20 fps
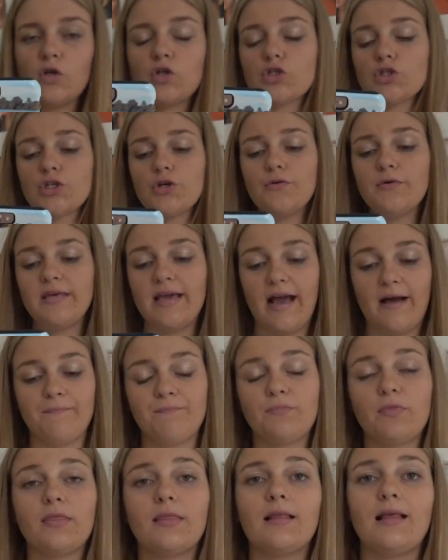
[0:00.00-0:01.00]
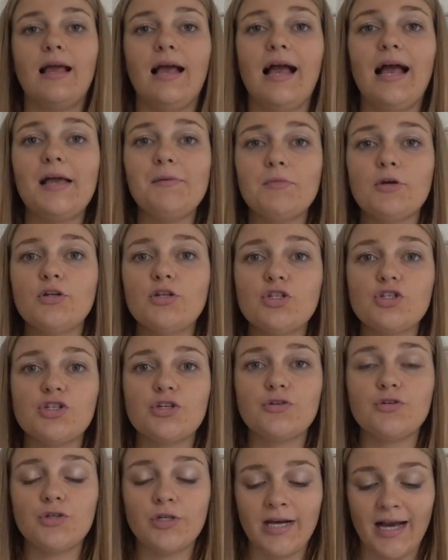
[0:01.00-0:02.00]
So yeah, I'm gonna
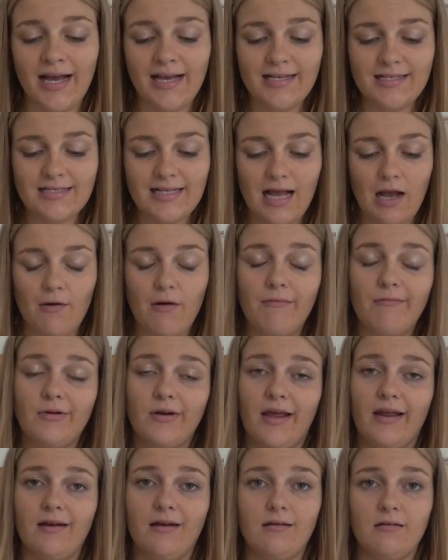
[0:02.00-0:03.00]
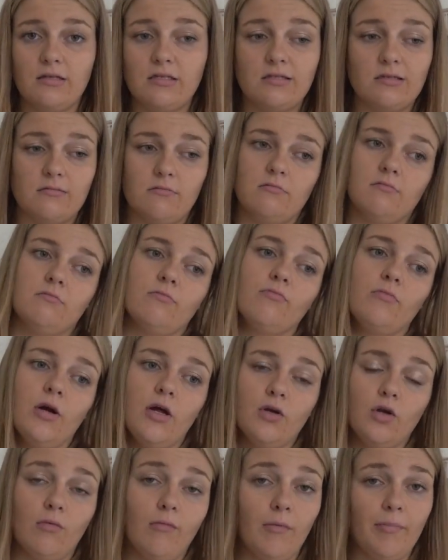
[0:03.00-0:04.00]
show you guys how I would edit
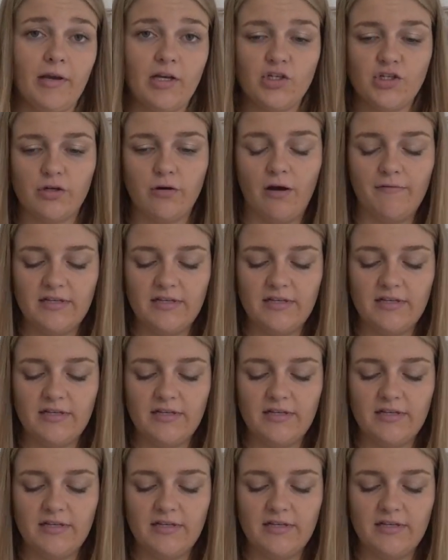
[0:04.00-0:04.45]
a normal picture.